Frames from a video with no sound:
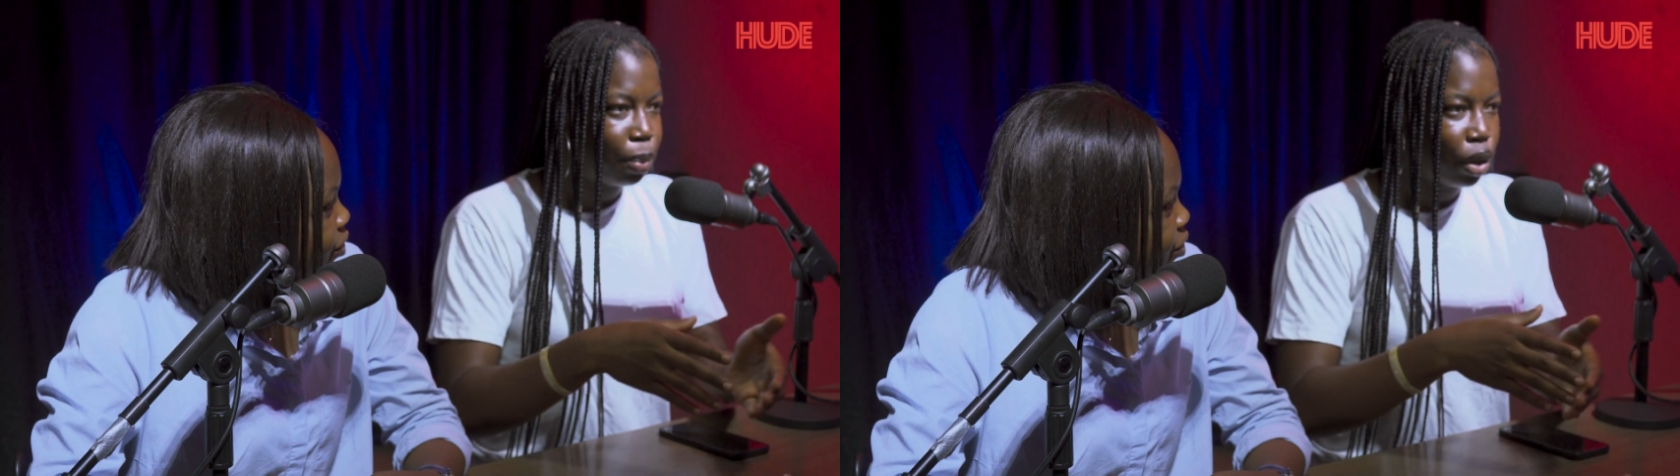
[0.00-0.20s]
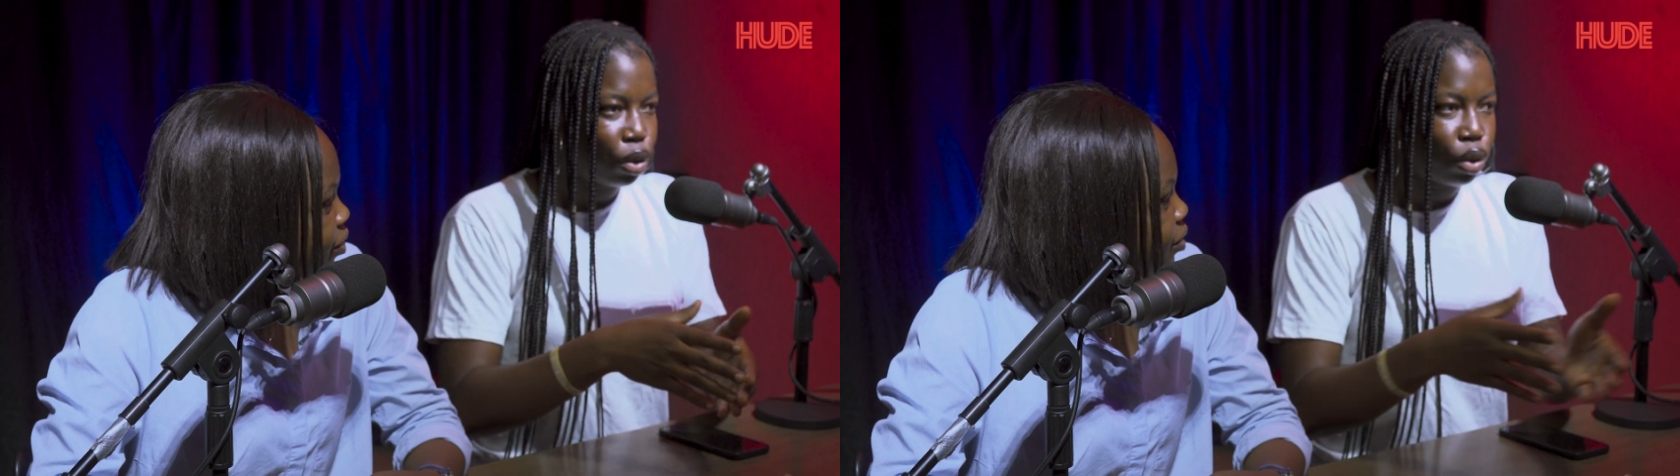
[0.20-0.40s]

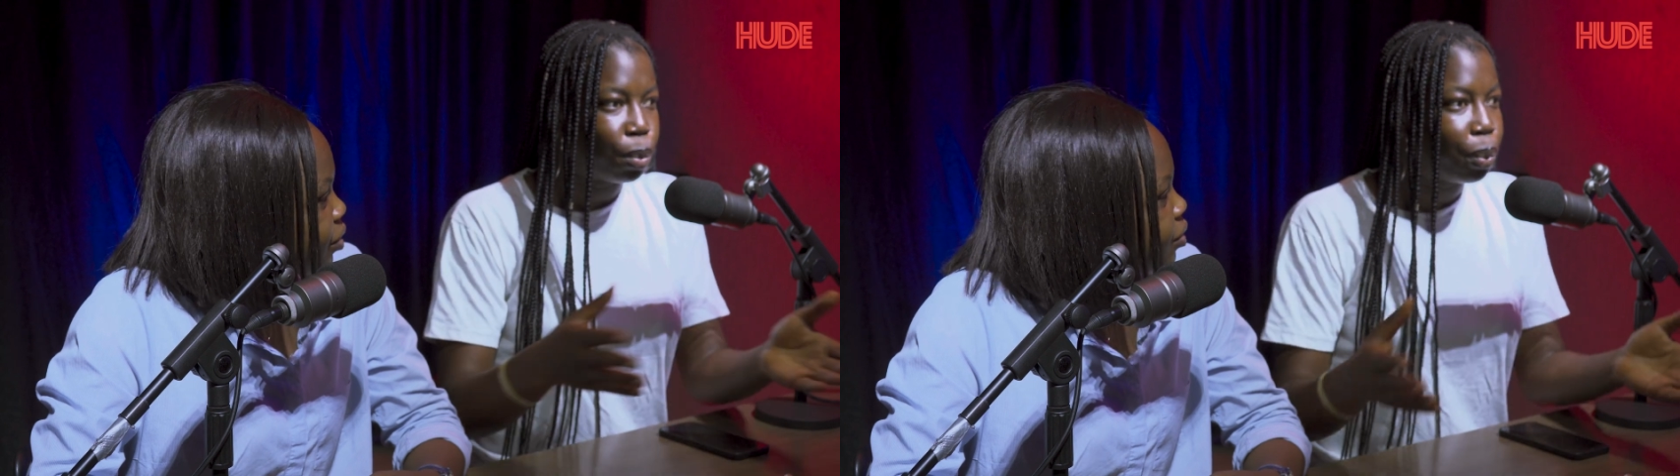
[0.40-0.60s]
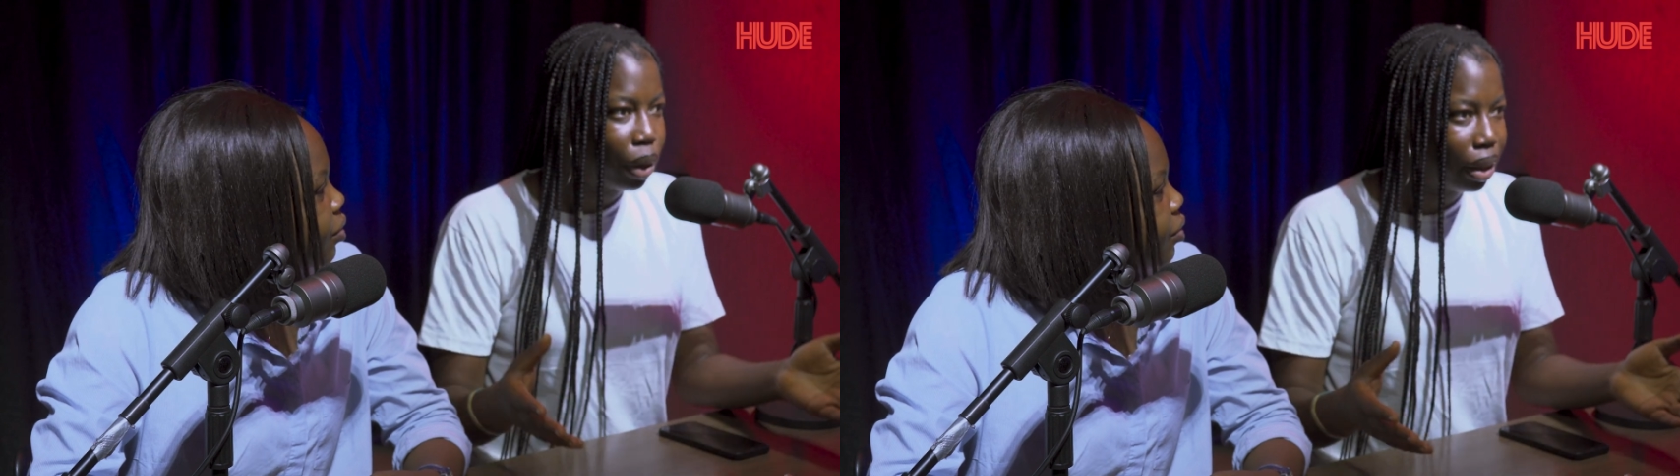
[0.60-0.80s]
begins to
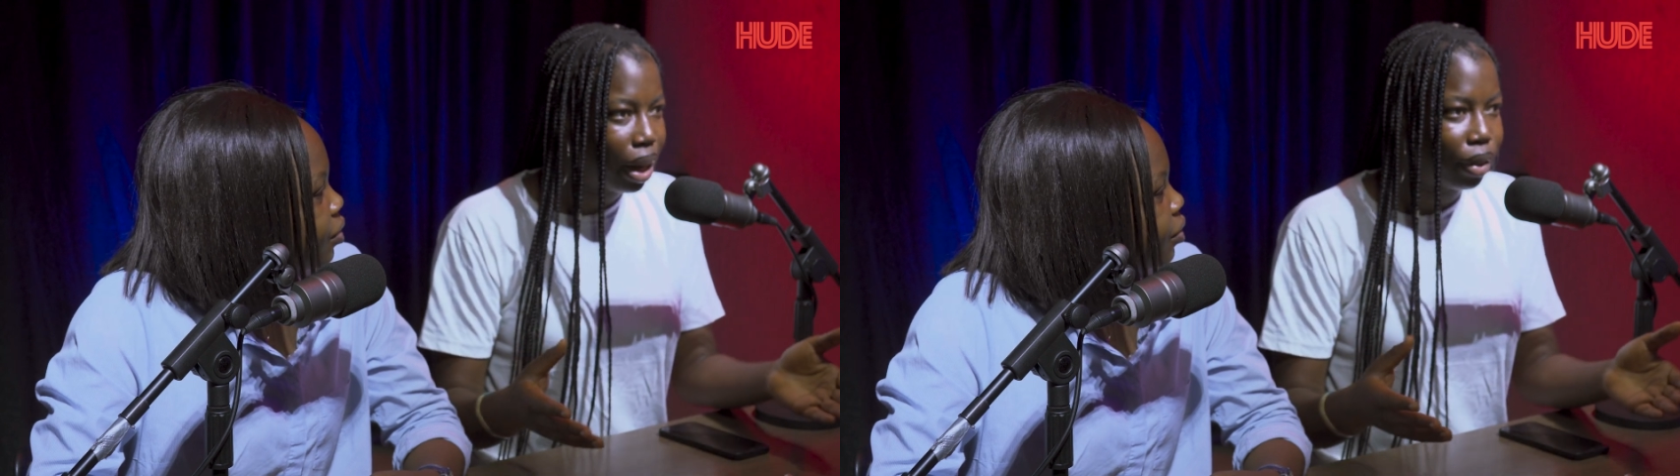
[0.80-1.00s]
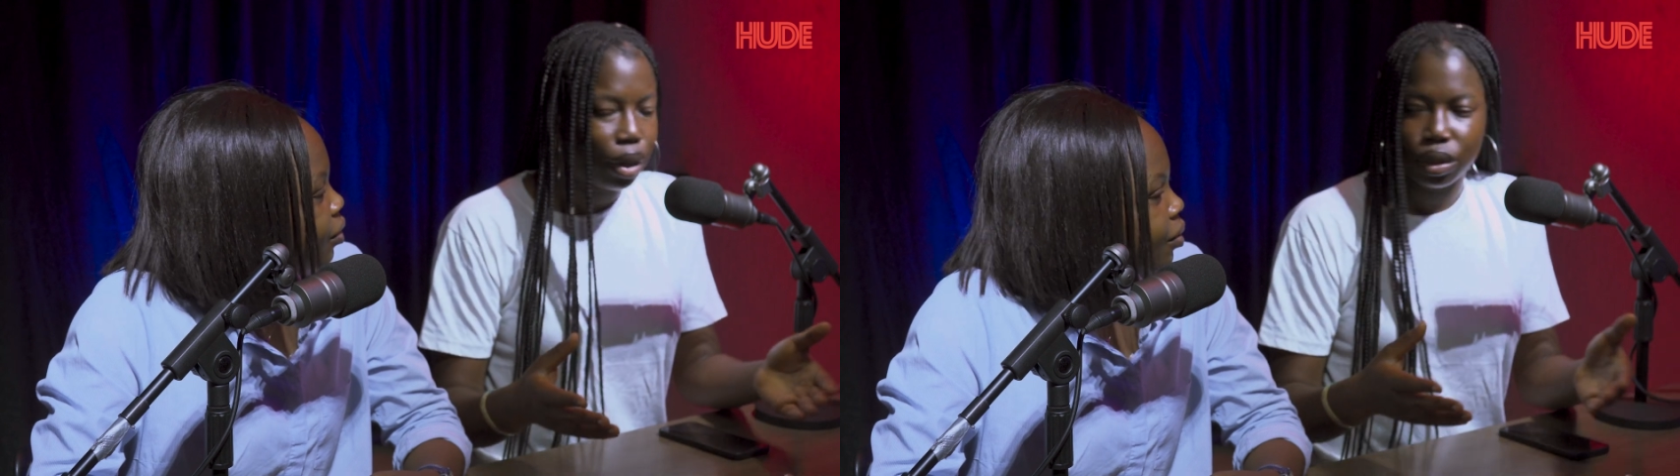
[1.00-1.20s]
spread
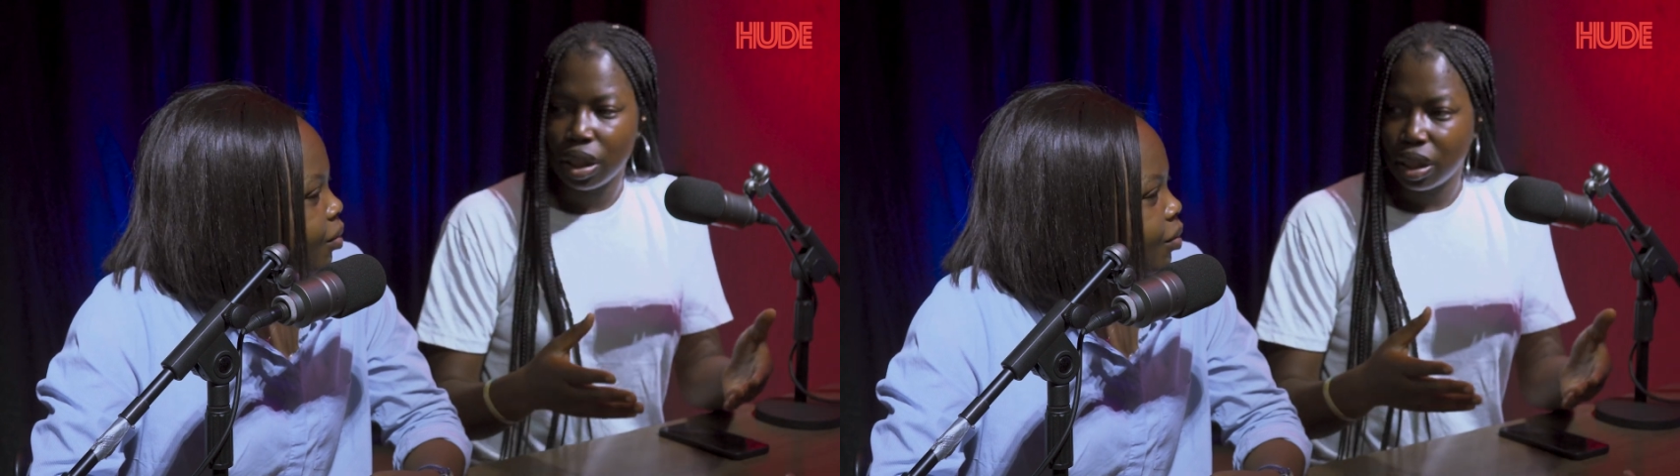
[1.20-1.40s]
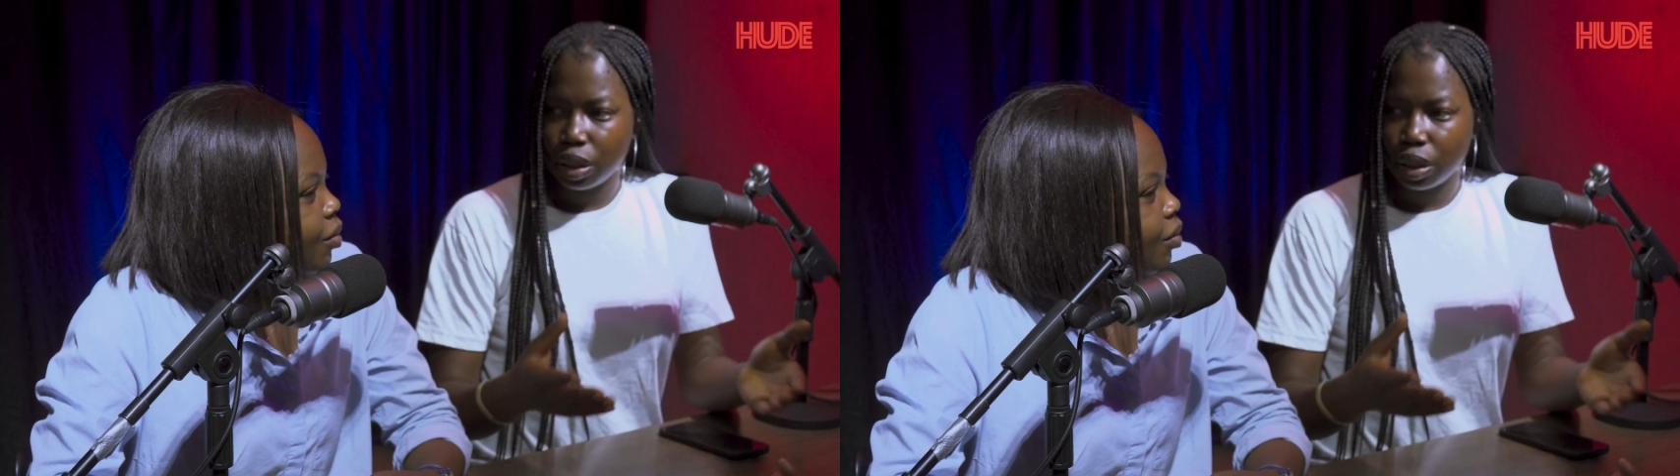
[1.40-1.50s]
around